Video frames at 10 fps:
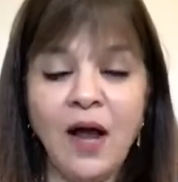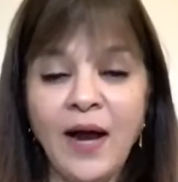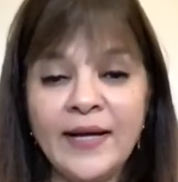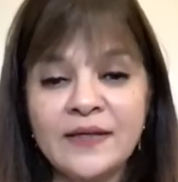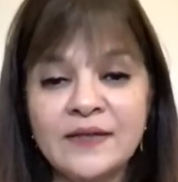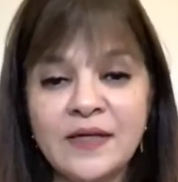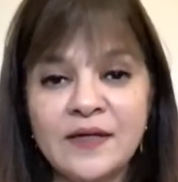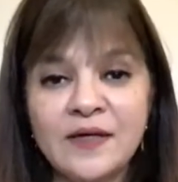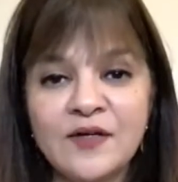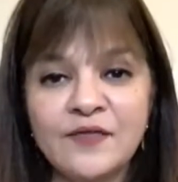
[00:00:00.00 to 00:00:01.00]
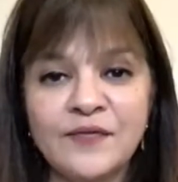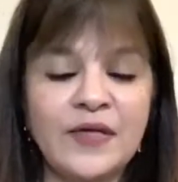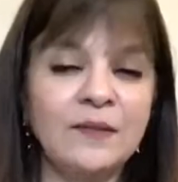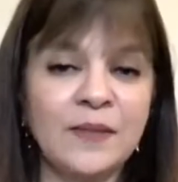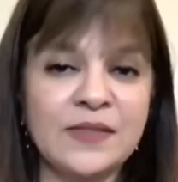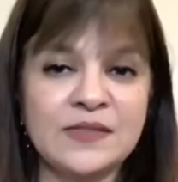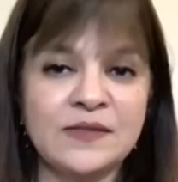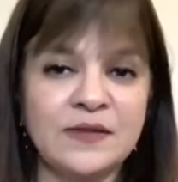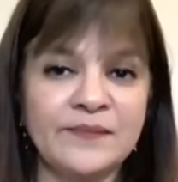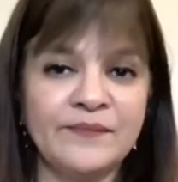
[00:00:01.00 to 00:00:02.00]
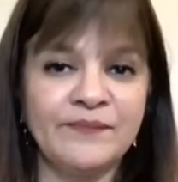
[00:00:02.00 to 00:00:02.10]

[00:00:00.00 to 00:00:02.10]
I didn't feel masti.